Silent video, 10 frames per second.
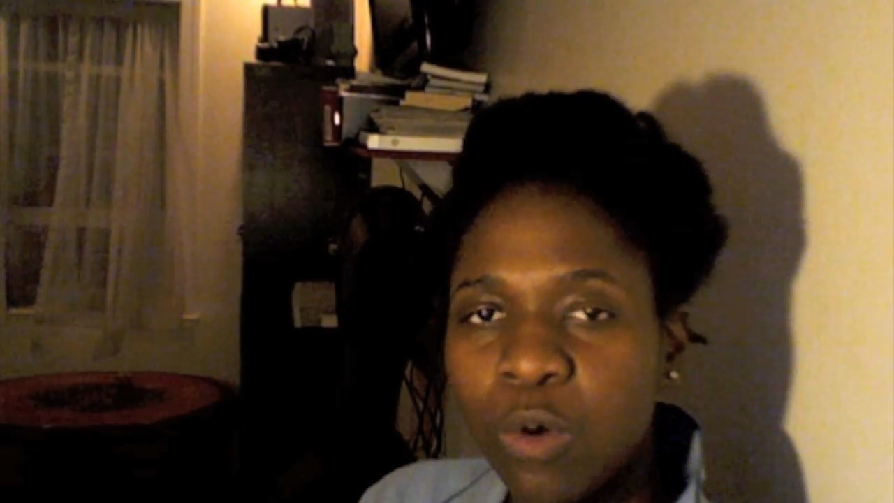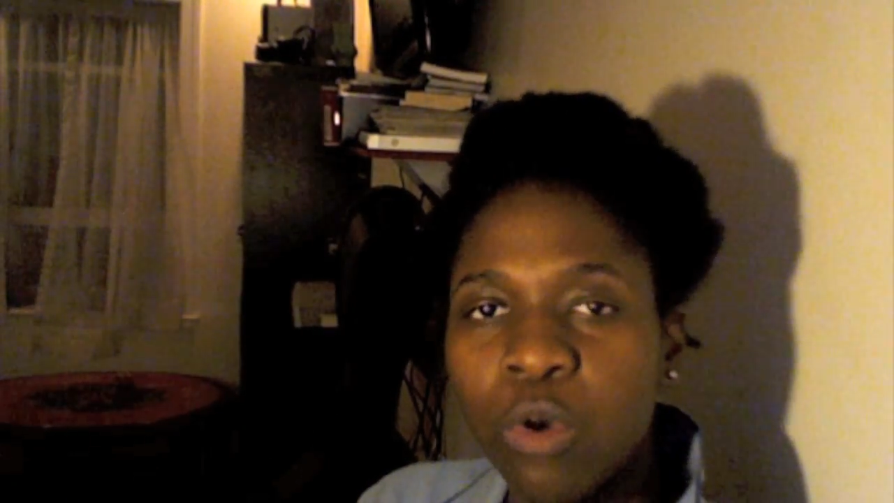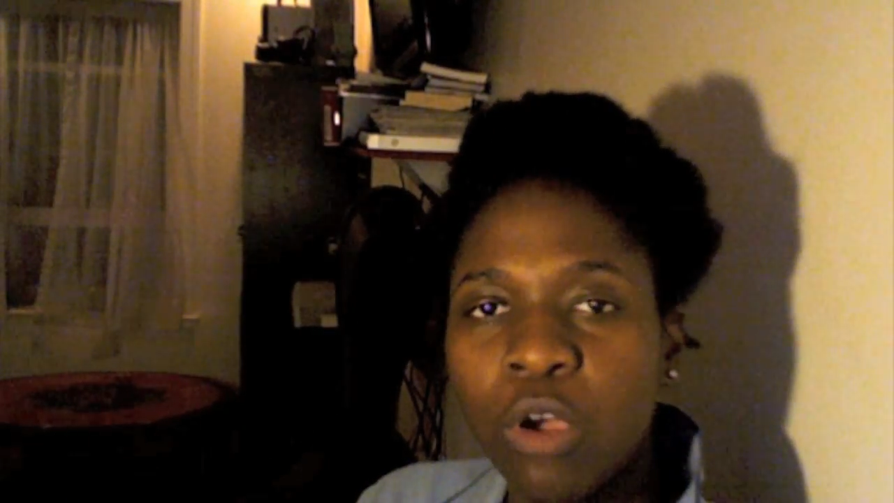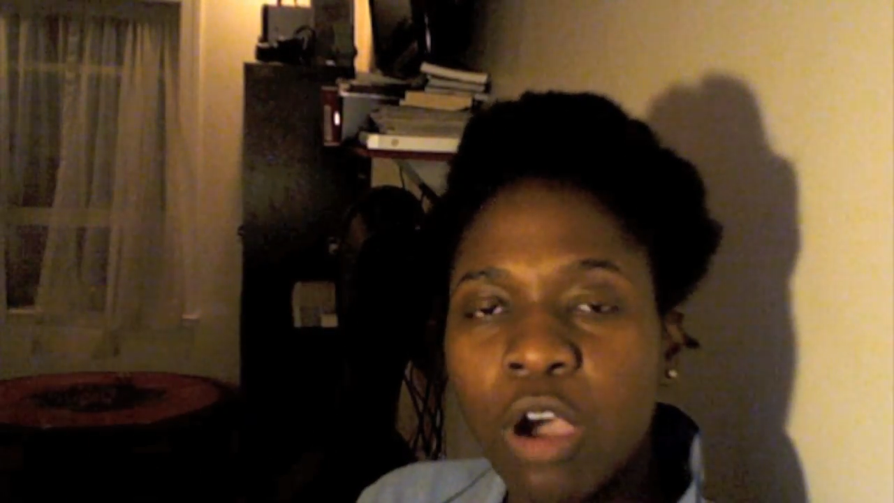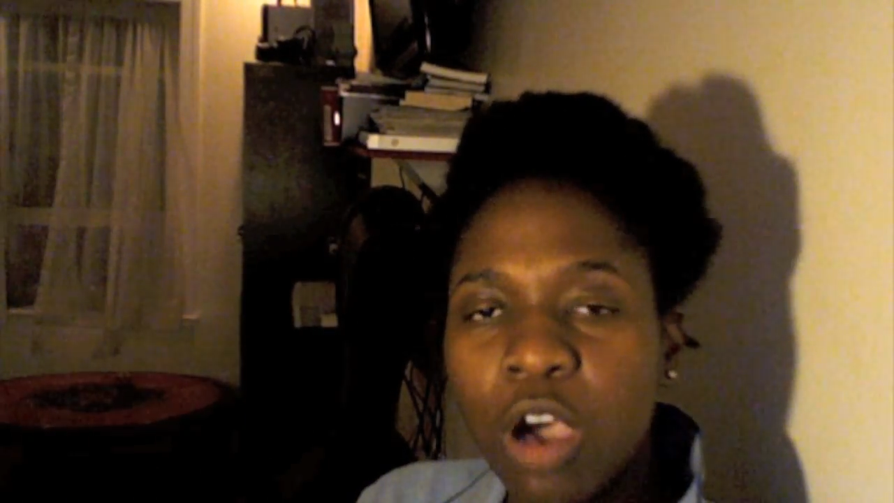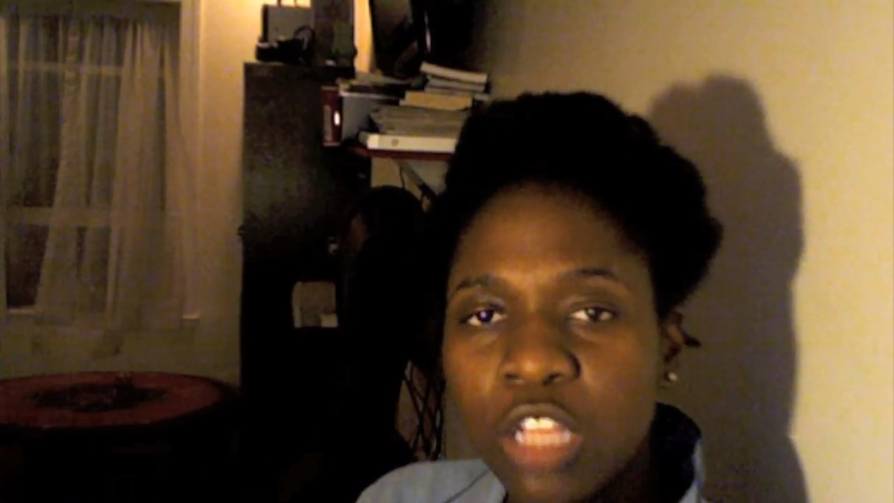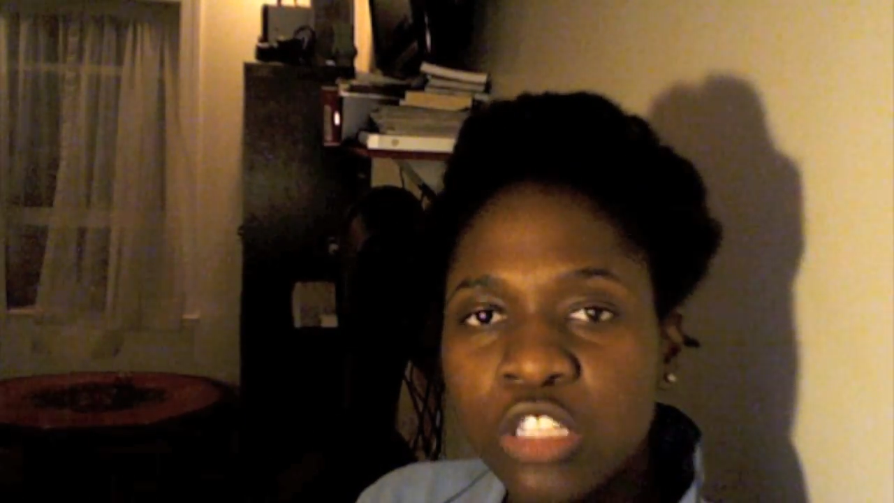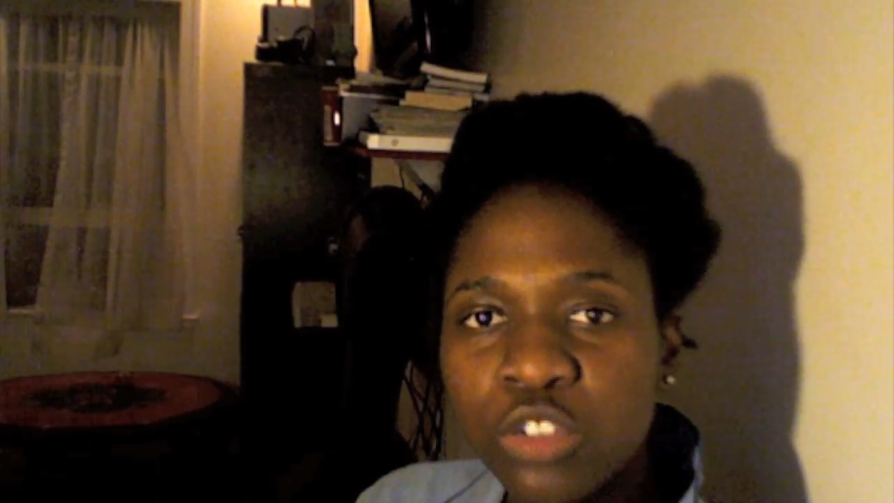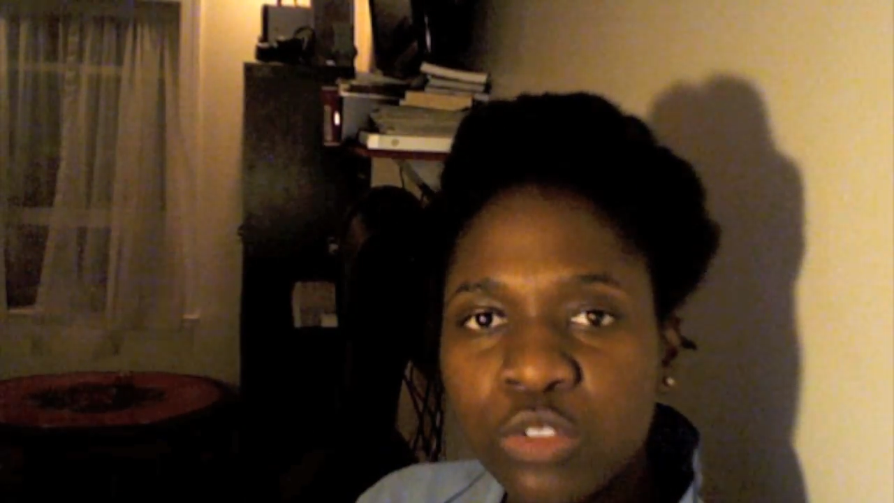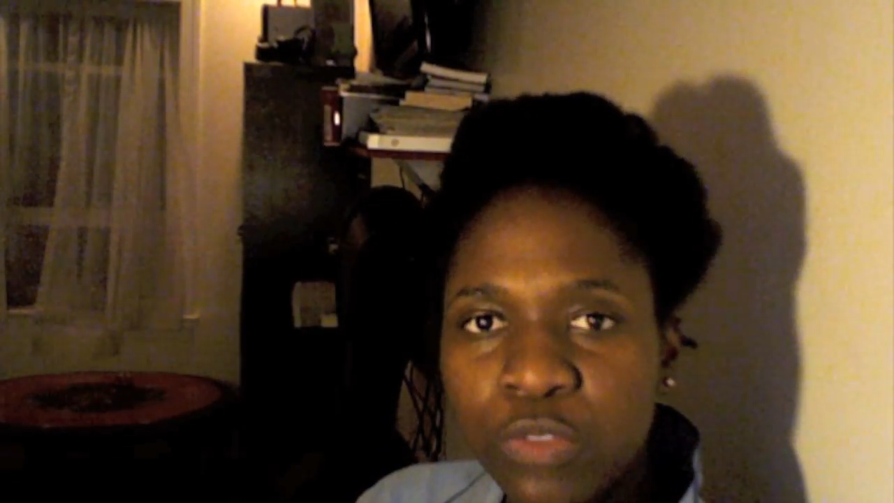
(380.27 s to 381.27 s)
or
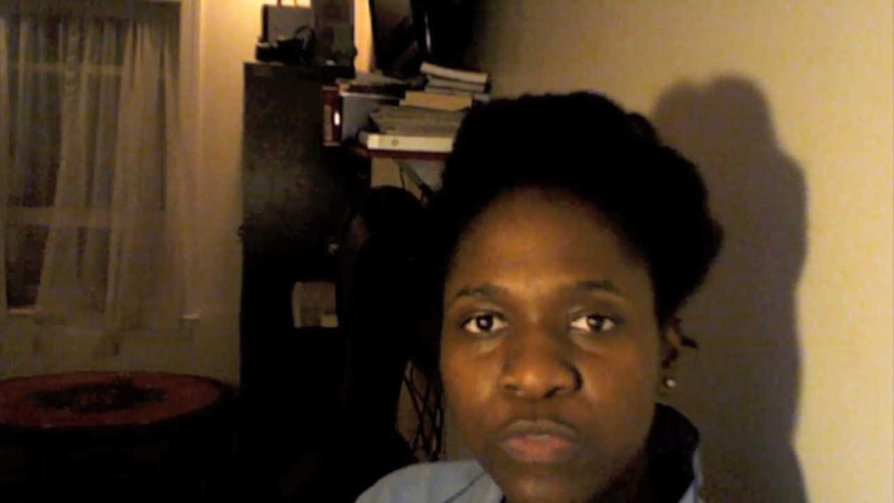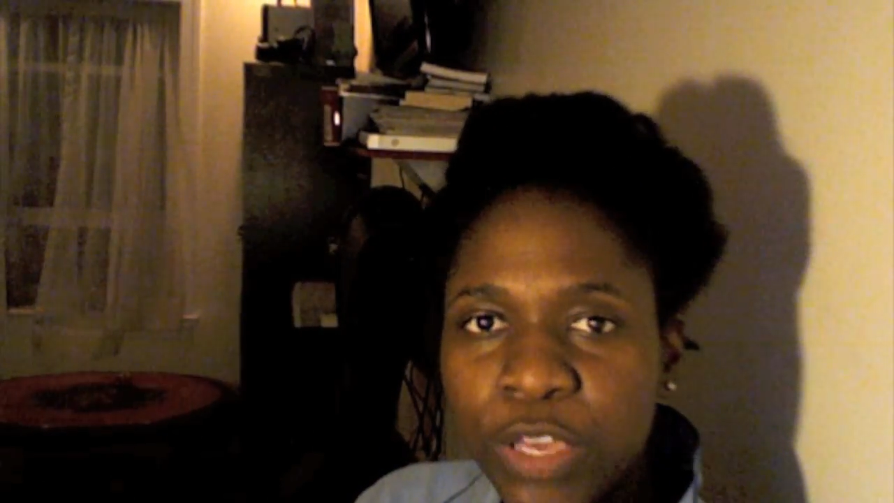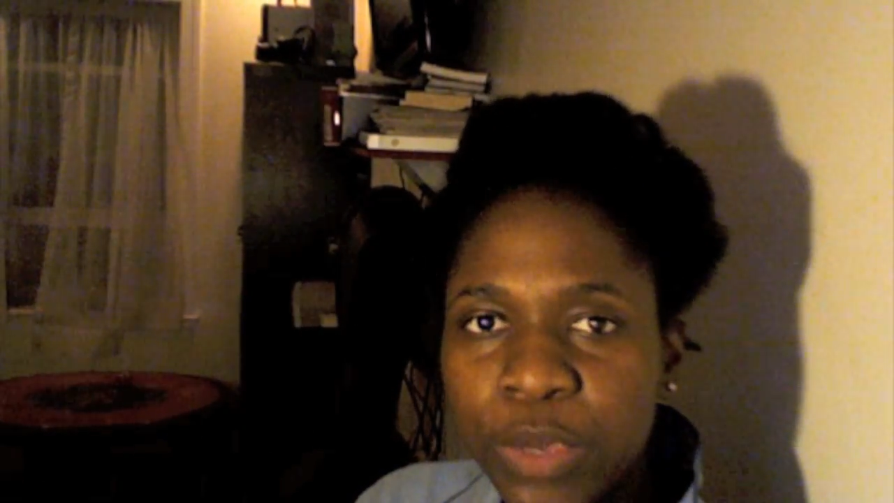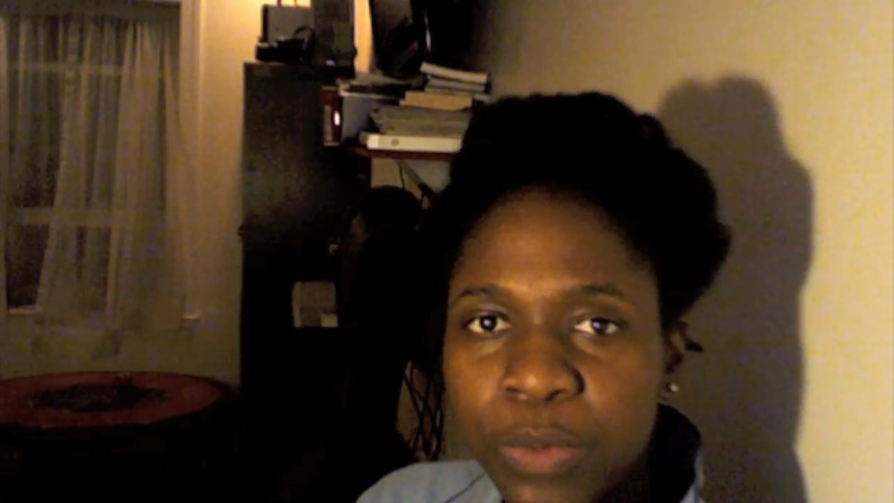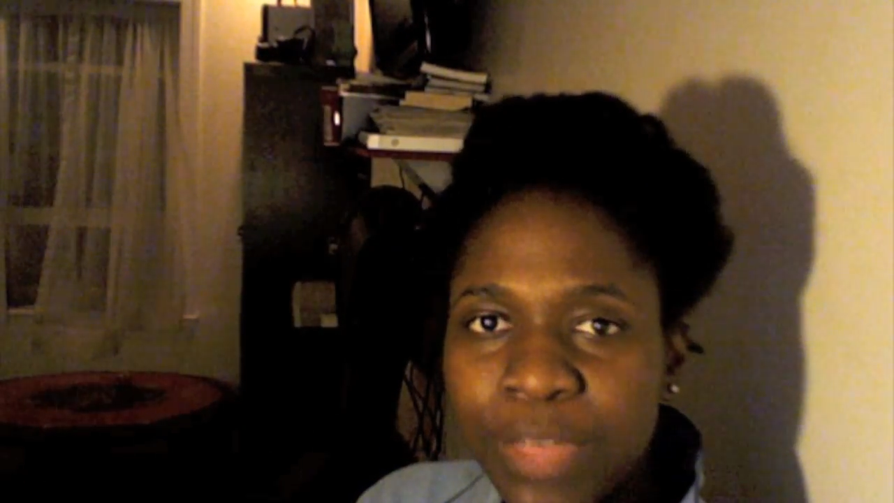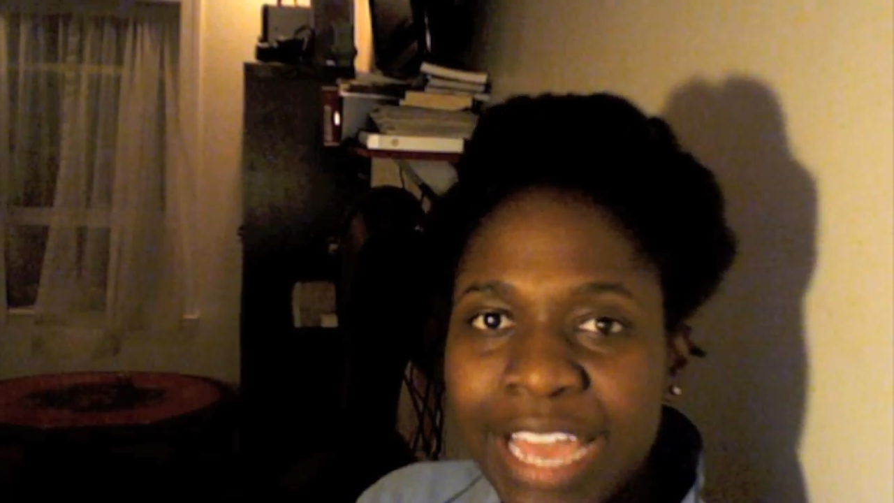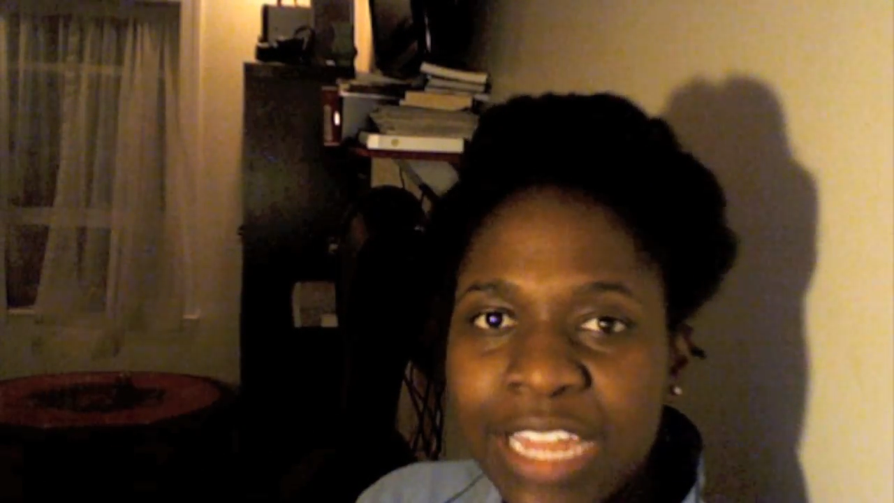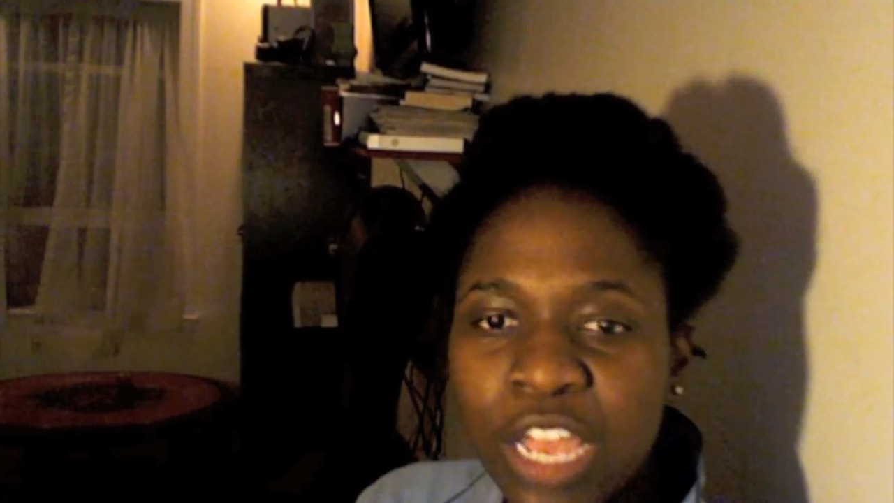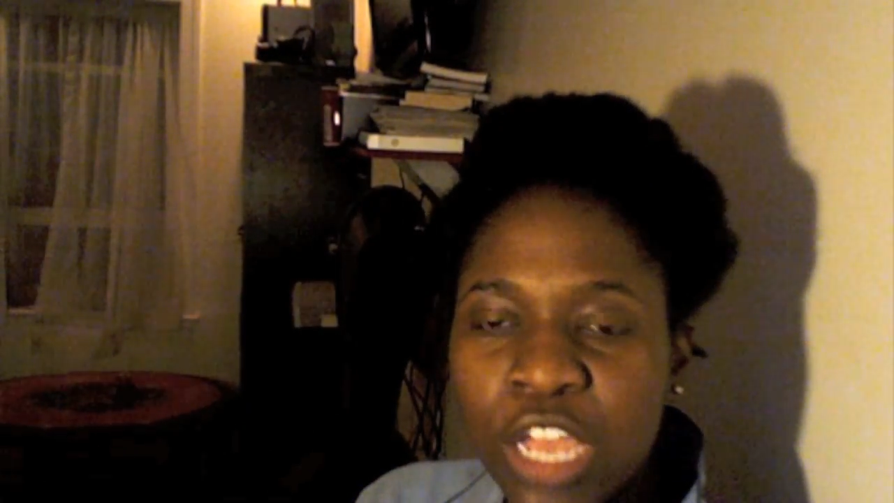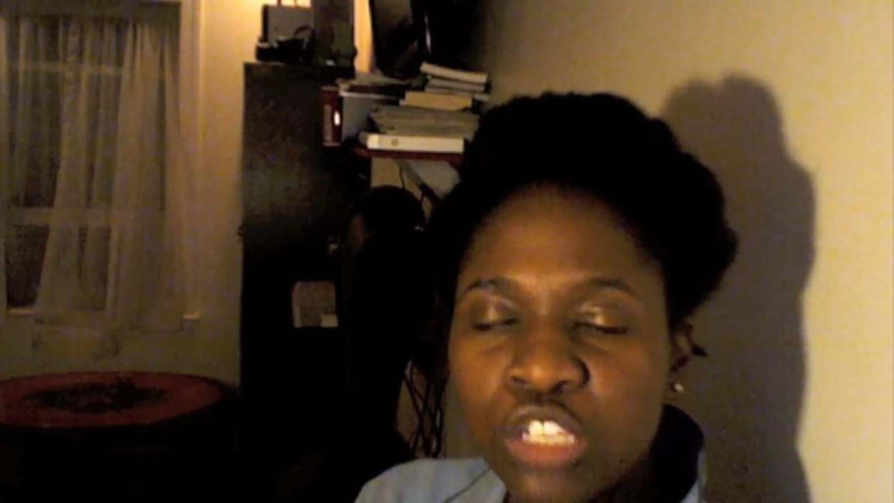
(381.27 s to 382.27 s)
alter the view that